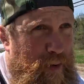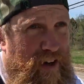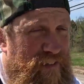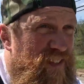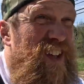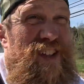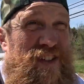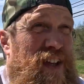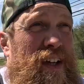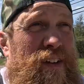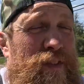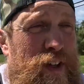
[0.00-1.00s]
my feels
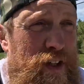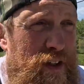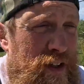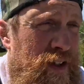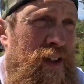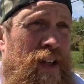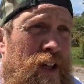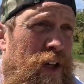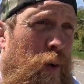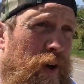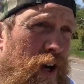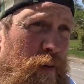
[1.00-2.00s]
like feel.
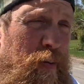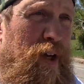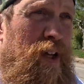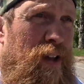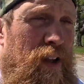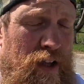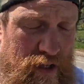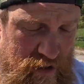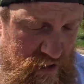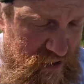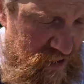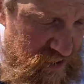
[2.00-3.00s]
Going uphill
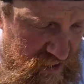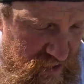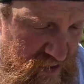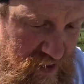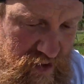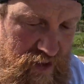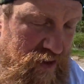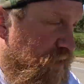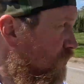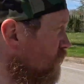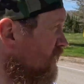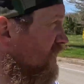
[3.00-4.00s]
in
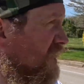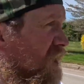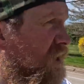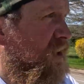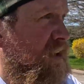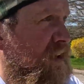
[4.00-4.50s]
three